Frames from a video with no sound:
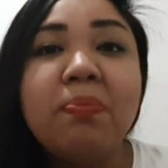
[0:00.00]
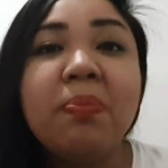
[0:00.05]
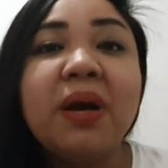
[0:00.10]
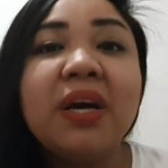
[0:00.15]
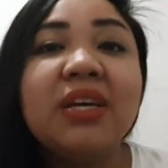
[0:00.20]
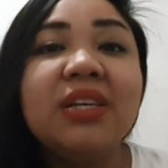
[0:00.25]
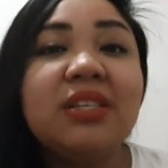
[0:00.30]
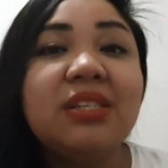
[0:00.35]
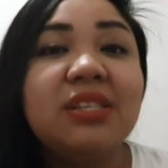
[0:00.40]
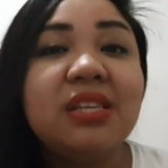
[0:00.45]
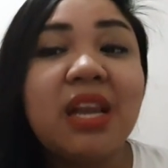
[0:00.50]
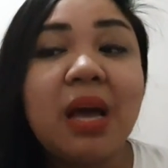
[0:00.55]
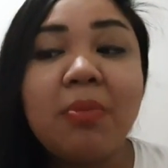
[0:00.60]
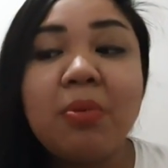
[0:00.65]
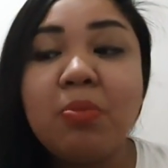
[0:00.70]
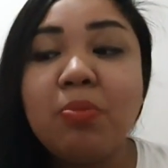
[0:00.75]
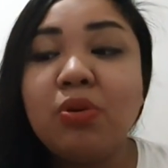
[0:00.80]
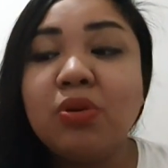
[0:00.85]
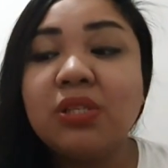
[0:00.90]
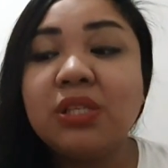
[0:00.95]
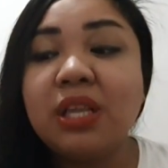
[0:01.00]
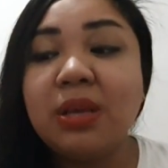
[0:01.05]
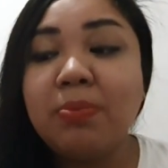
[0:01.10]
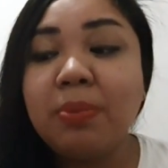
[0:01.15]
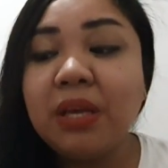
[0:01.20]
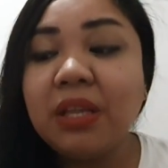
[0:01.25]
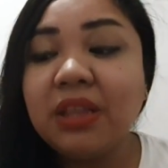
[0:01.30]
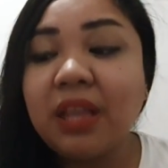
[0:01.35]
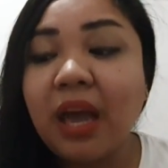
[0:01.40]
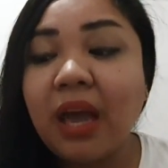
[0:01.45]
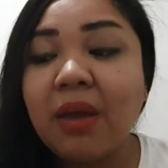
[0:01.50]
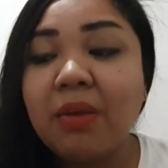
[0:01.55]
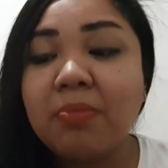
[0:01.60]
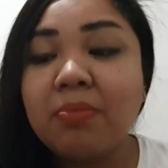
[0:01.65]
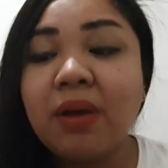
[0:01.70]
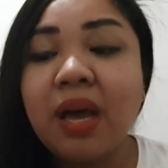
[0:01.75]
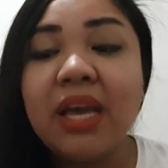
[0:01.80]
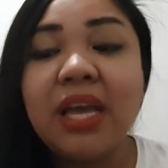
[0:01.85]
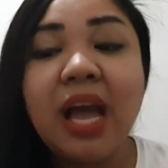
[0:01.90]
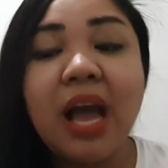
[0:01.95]
Pag sinabi mong sleeping
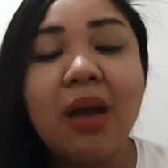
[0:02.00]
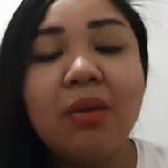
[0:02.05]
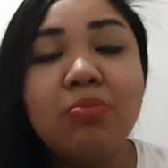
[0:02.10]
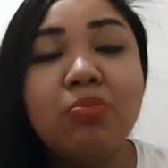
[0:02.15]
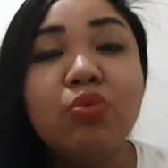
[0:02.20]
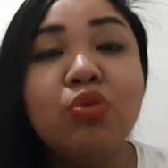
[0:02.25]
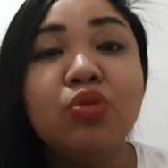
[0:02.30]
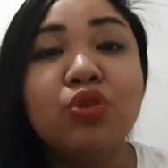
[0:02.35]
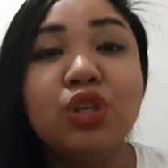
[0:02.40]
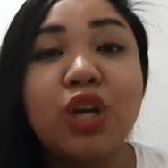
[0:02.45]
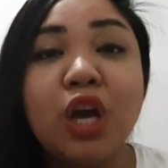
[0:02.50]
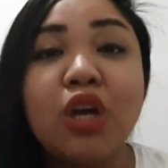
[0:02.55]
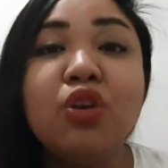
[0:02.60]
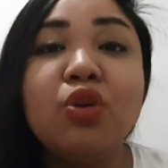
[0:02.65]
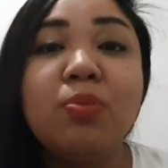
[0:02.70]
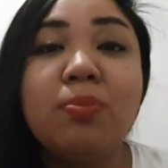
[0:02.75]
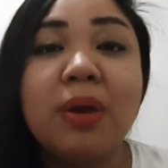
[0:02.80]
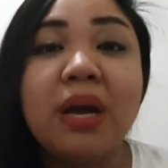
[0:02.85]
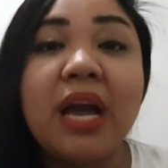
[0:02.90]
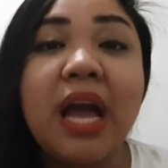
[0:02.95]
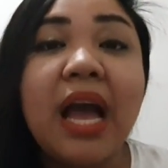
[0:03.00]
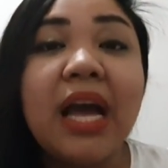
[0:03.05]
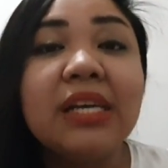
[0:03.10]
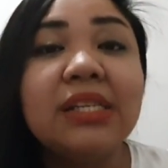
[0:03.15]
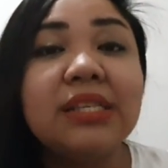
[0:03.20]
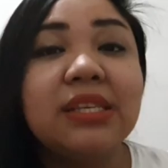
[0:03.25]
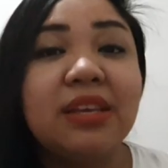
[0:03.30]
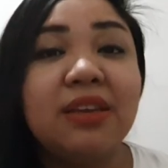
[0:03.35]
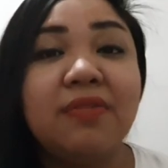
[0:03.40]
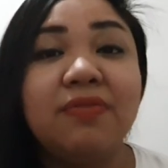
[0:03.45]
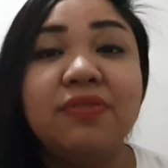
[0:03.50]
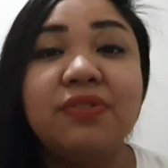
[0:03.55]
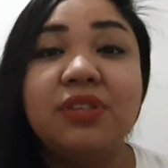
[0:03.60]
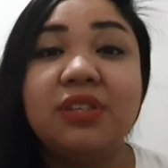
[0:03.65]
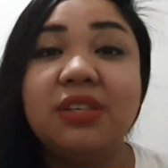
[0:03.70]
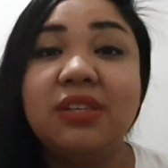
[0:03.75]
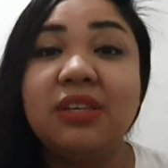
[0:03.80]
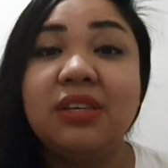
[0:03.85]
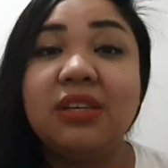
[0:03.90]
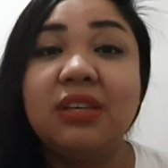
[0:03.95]
time, hayaan mong siya yung mag-ask.
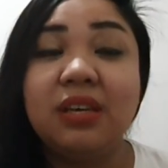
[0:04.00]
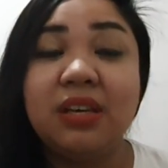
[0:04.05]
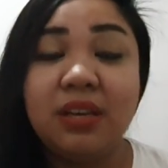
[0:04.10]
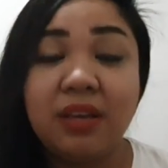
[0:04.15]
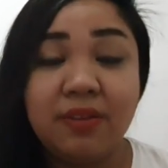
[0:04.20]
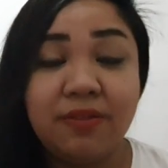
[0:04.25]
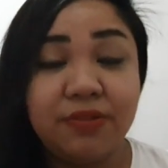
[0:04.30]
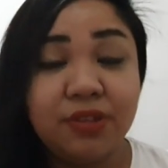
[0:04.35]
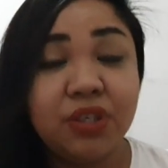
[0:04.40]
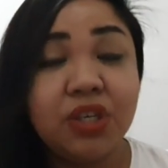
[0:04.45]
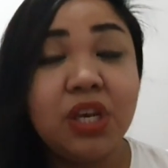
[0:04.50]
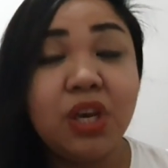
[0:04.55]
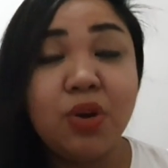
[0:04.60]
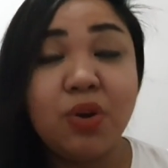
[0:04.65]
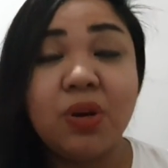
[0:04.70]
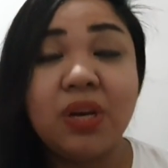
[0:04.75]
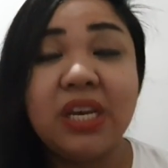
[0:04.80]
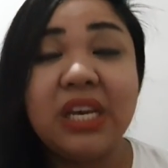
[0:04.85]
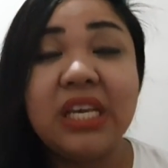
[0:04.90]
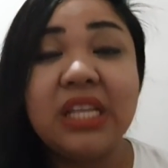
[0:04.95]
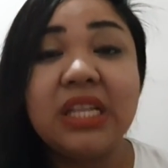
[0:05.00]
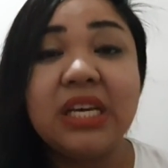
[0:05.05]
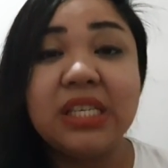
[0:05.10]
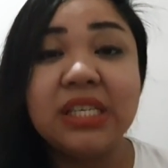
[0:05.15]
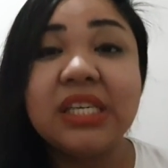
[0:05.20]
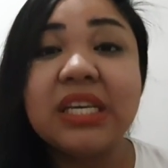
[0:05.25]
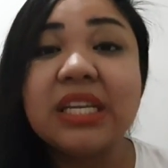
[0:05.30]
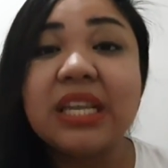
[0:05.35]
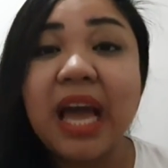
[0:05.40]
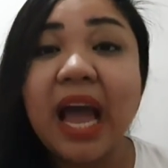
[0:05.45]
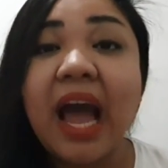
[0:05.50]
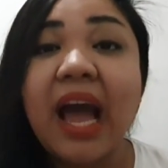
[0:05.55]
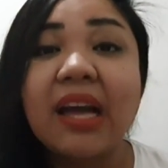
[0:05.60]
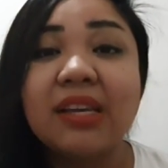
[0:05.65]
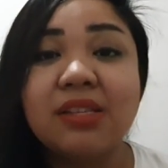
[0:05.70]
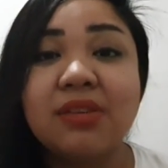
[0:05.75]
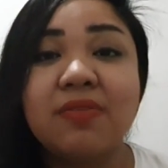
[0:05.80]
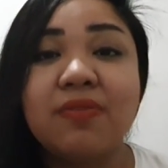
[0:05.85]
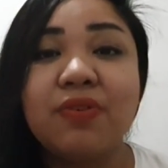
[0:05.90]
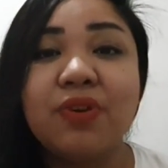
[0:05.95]
If she or he doesn't
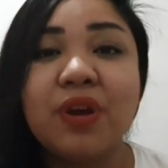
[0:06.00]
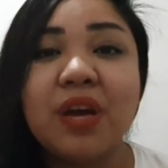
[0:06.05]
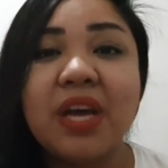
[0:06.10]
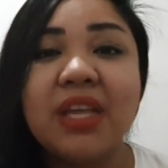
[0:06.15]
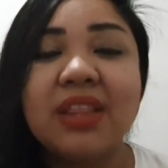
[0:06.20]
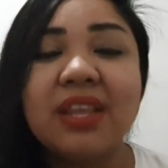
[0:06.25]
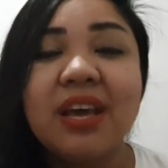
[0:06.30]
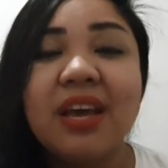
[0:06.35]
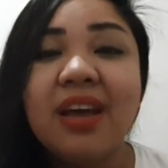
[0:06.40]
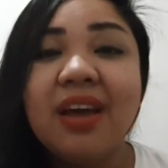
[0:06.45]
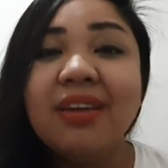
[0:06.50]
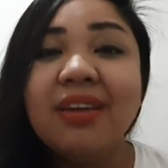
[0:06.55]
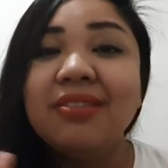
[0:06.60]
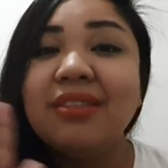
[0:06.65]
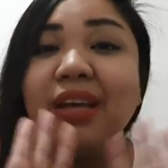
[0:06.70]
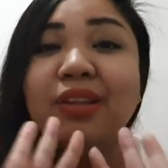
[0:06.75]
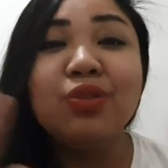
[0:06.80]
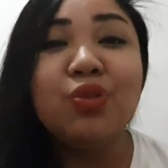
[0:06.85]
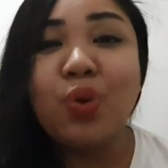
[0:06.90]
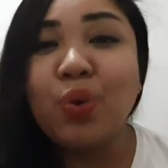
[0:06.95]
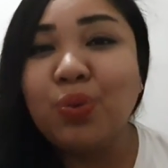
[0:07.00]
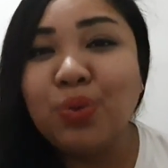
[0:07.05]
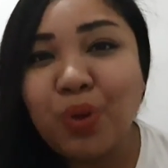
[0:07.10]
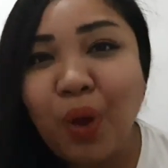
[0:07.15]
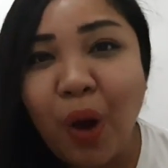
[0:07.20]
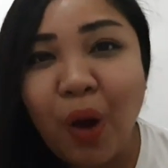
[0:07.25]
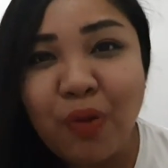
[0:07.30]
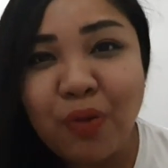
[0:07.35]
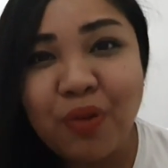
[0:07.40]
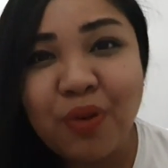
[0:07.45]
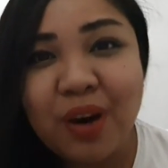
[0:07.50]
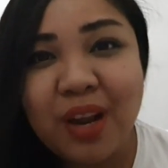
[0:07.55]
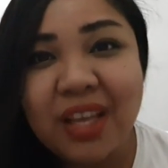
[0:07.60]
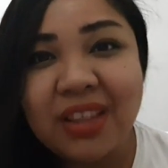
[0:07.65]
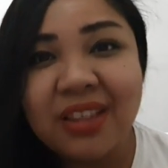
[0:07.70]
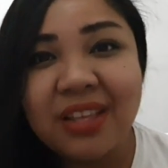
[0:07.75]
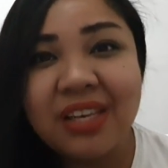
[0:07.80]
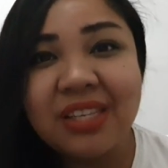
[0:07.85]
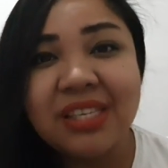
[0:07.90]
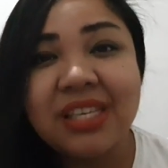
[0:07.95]
ask for it, then don't offer
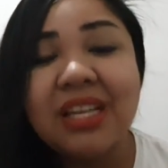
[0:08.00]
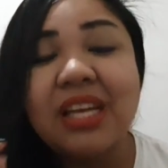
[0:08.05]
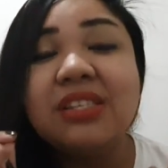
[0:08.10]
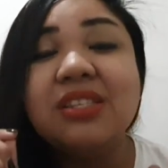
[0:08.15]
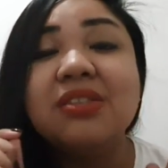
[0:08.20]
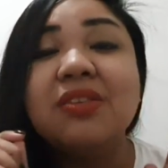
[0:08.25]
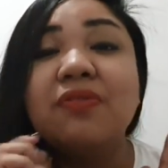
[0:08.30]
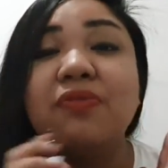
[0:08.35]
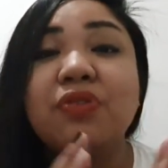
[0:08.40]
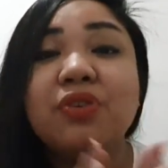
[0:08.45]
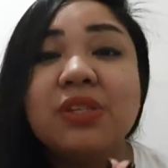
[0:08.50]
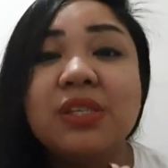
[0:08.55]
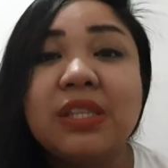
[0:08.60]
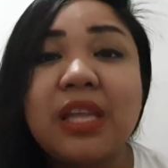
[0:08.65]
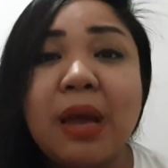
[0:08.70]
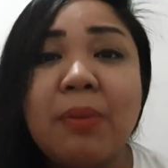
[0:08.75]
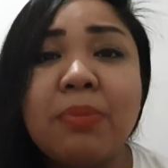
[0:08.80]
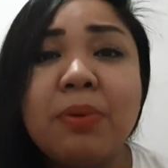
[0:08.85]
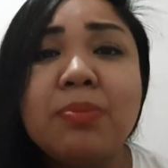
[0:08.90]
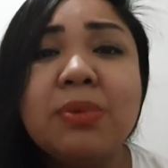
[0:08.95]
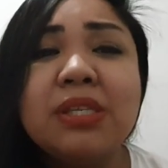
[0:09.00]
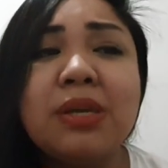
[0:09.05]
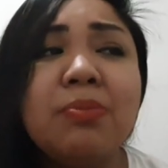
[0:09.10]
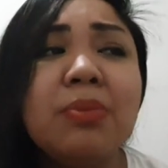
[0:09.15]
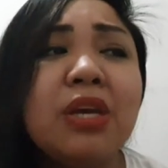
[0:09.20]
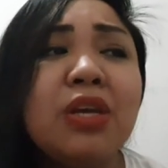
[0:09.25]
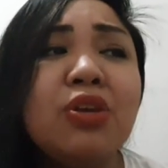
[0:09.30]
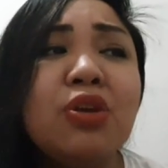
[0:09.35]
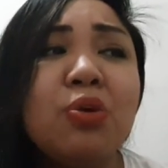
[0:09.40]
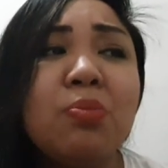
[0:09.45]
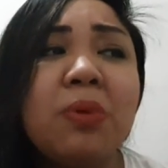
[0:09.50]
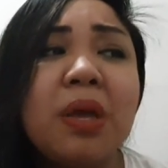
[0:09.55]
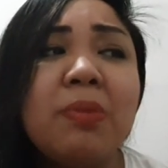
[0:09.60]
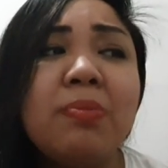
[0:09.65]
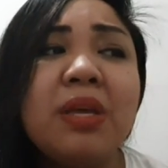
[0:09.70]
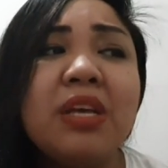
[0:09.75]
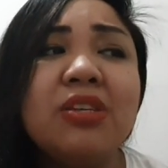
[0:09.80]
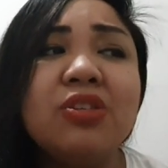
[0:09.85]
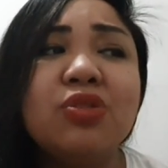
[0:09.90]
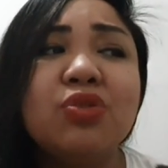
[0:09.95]
it. Kasi that's the first step. Ibig sabihin, your
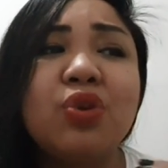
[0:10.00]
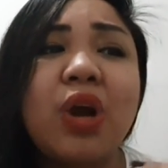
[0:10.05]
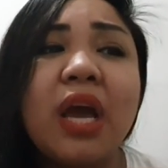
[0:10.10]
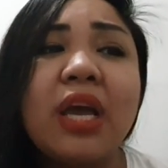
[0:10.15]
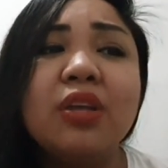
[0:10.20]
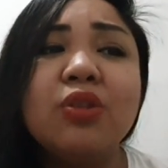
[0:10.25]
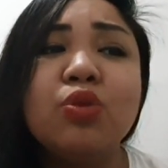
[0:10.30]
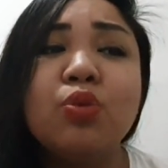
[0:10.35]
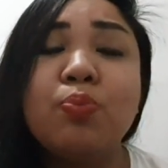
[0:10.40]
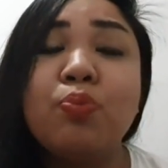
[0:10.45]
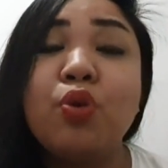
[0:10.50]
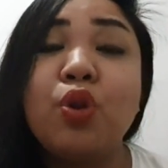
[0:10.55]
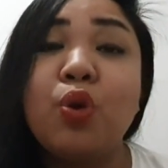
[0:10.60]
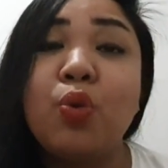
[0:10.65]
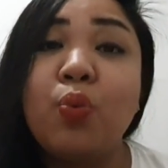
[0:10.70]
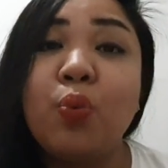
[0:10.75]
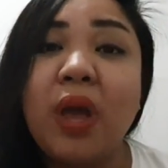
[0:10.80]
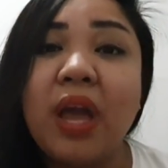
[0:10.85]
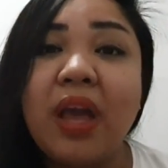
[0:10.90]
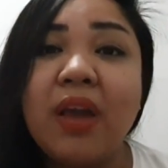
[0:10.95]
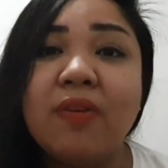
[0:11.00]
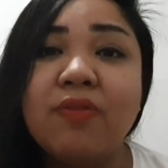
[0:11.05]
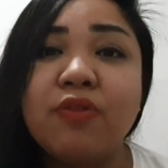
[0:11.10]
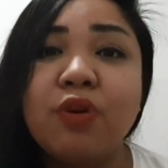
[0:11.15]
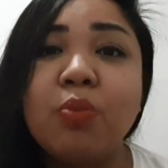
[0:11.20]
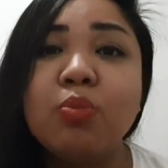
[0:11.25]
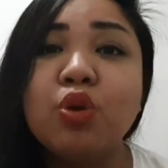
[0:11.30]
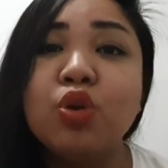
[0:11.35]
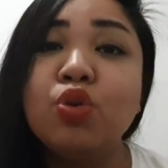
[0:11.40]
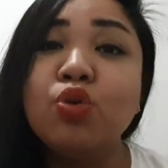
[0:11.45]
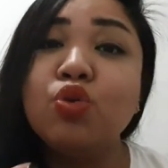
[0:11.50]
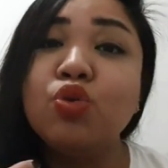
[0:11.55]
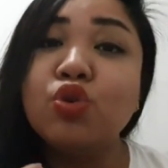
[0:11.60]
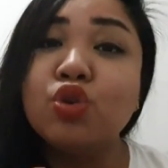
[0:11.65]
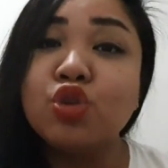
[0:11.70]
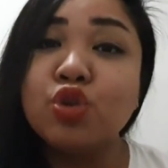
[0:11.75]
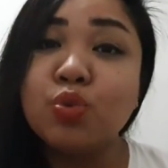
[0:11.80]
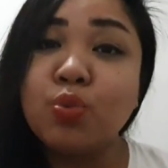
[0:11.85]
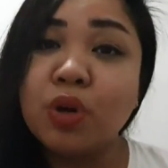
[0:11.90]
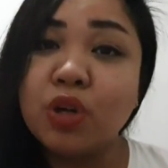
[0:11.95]
baby is trying to pull away from yung
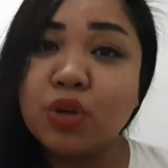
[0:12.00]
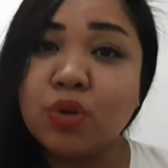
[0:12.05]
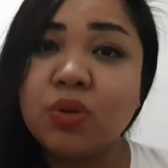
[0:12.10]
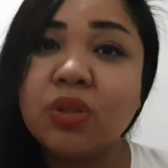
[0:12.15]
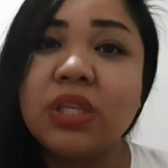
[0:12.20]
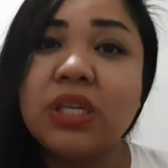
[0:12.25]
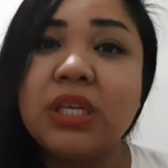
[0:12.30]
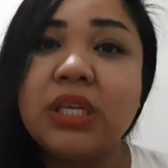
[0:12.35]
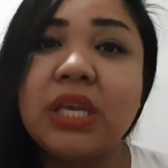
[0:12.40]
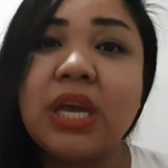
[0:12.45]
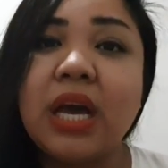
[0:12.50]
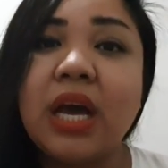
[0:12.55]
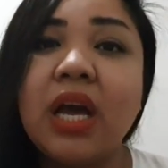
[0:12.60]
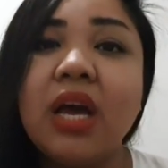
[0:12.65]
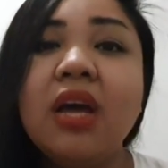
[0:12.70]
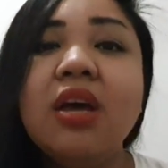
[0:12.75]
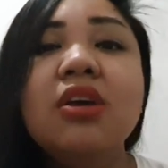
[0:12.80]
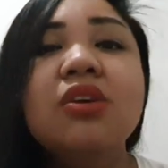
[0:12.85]
usual routine niya.